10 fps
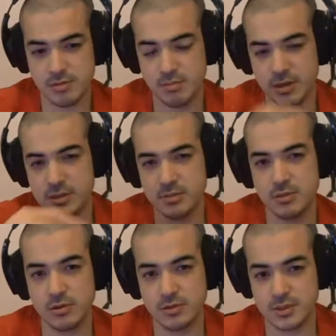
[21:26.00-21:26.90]
make some
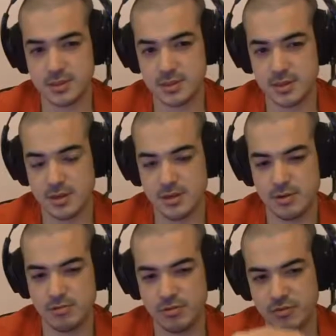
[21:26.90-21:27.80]
notes,
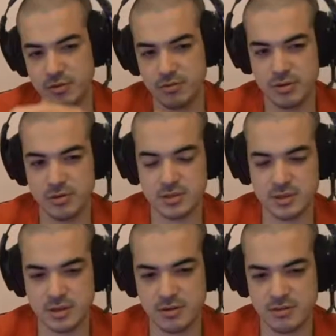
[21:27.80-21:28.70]
review it
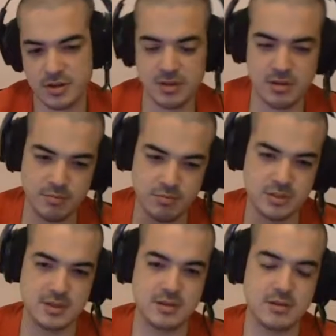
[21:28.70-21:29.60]
yourself, and then
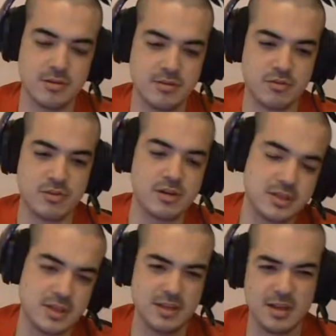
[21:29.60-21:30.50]
present it to everyone else.
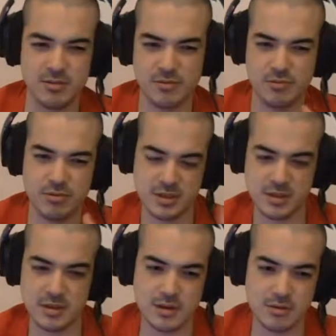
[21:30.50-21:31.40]
And
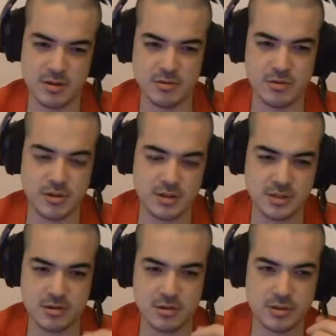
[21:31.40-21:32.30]
presenting it to everyone else
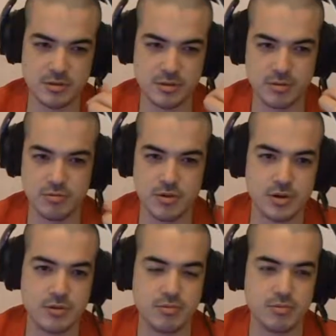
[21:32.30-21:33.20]
is also a great
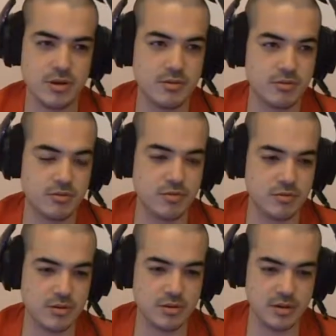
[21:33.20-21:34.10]
way of
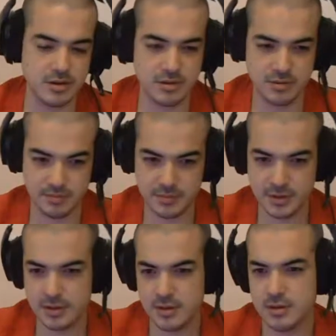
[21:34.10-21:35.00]
reviewing. Like
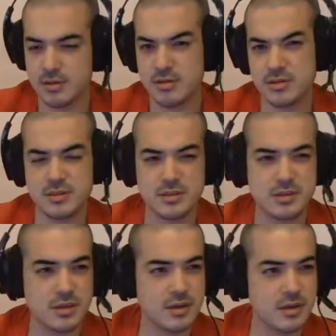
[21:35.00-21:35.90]
there's this
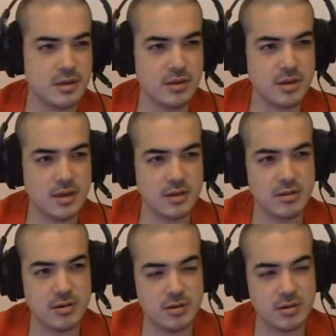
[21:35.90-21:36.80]
saying, like you can't
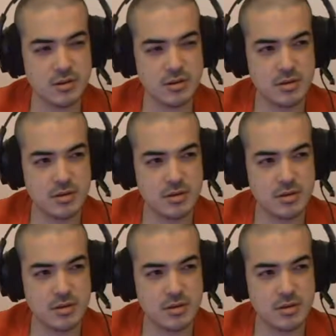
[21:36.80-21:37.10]
learn,